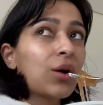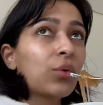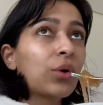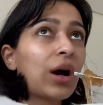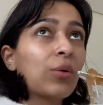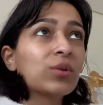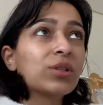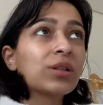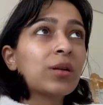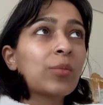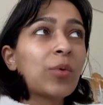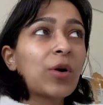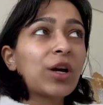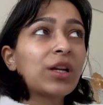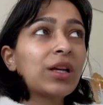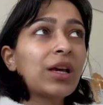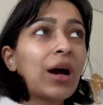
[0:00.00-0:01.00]
I was in a
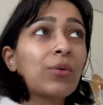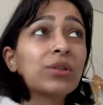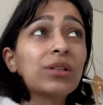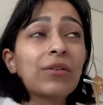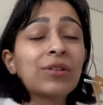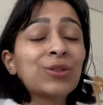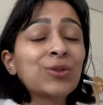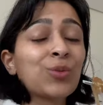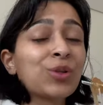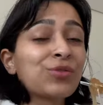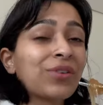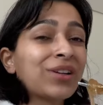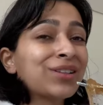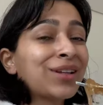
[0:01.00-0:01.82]
party. I was having so much fun